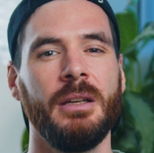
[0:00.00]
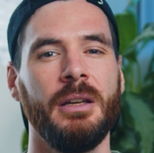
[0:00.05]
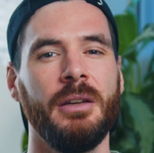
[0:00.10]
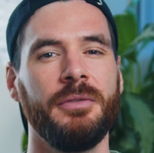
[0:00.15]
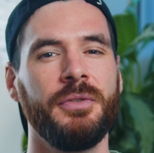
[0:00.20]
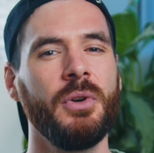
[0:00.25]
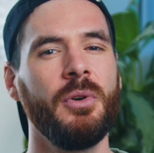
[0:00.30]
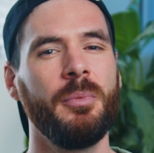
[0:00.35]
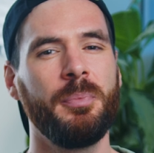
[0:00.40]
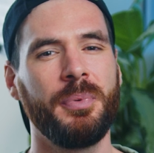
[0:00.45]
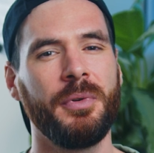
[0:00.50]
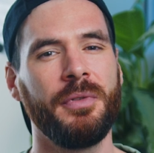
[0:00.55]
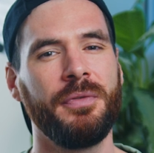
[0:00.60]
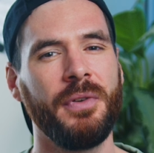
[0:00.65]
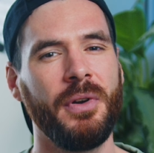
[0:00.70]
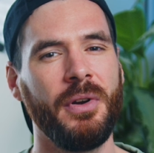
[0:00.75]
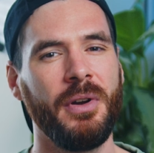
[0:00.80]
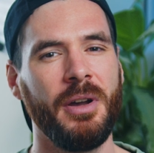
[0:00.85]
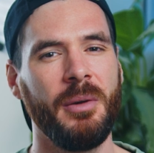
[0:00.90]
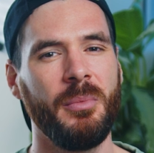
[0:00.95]
If you
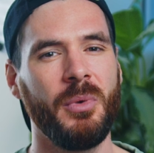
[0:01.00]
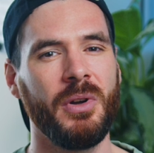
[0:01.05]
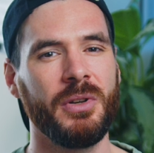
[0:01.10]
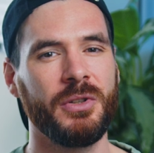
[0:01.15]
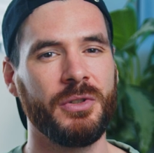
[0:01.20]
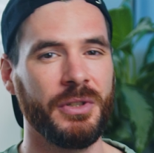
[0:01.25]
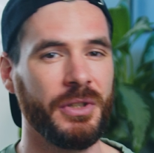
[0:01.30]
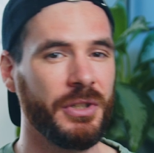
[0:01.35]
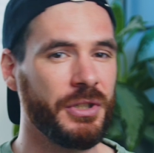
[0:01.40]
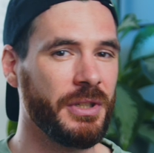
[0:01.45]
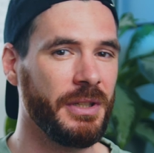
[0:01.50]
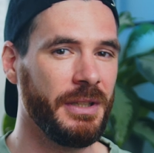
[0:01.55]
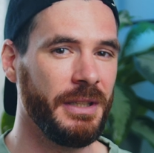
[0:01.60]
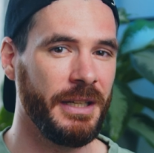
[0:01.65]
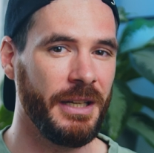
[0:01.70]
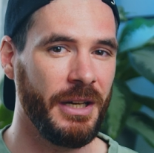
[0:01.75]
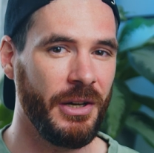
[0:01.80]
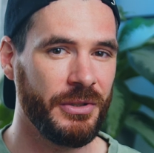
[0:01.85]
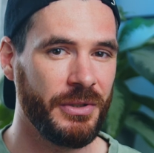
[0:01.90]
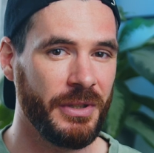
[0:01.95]
prefer a more traditional
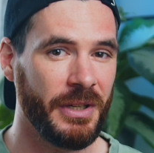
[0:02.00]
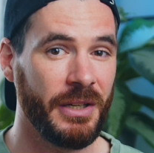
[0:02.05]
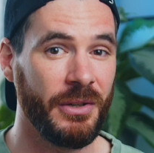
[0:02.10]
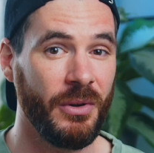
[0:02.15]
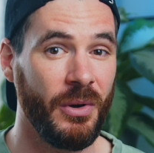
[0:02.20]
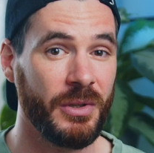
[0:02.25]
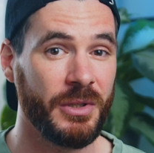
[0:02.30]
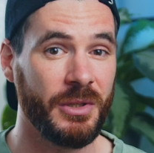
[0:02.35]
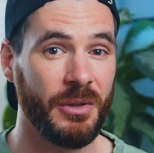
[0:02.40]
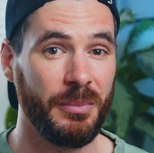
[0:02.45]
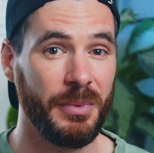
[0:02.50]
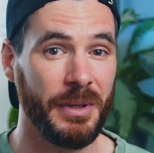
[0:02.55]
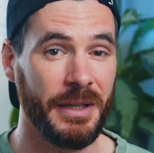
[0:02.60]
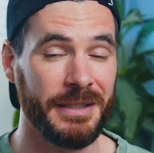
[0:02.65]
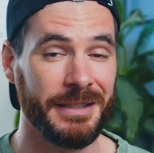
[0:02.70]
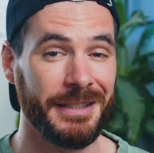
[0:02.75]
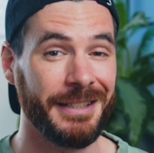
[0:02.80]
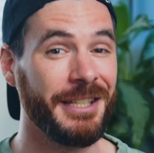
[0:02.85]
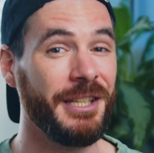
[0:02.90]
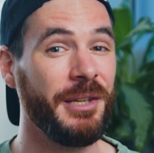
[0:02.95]
layout, you can also
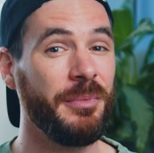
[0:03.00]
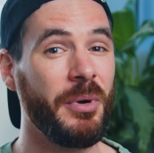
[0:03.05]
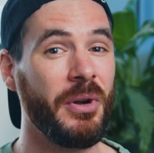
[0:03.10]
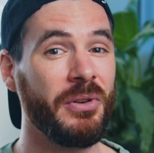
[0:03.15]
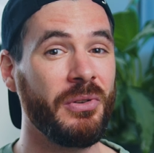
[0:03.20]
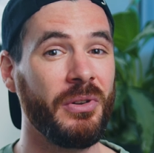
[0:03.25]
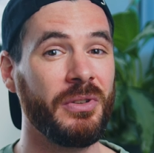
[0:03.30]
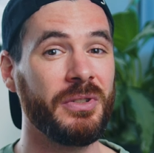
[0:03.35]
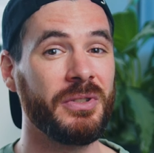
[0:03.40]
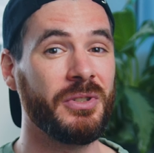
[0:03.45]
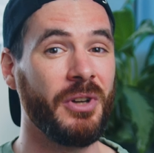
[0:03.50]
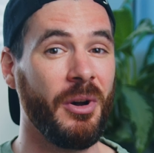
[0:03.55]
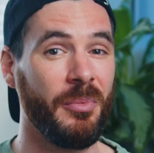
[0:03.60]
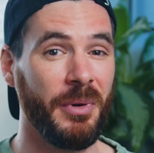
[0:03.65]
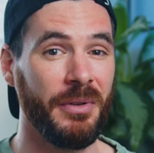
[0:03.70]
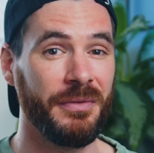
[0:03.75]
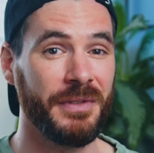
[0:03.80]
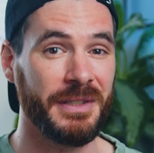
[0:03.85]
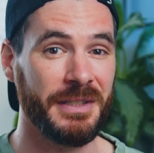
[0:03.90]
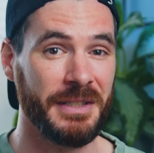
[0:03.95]
place the keyboard on
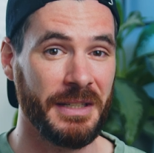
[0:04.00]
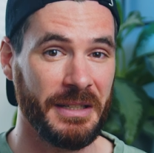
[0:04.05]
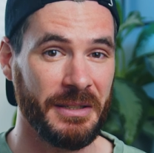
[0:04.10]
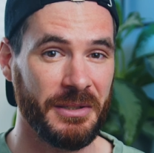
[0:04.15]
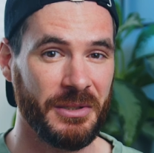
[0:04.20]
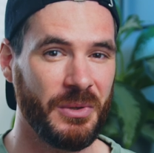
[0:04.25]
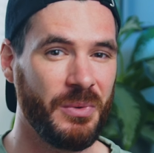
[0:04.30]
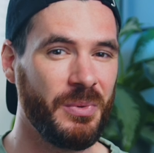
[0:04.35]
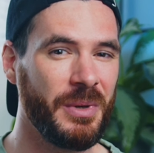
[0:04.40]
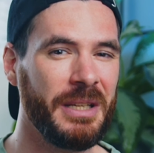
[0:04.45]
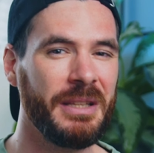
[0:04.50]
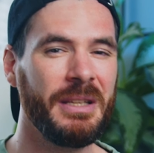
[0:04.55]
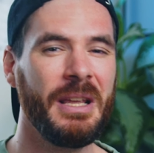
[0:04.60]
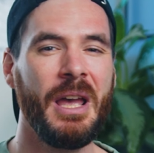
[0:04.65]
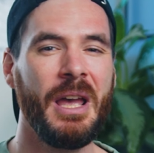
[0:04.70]
top of the second screen,